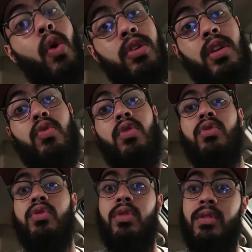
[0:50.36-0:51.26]
order
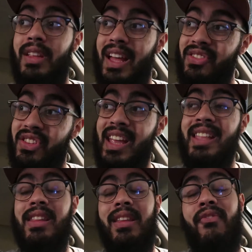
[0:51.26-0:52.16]
to
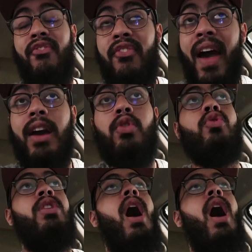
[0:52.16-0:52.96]
understand the fact or the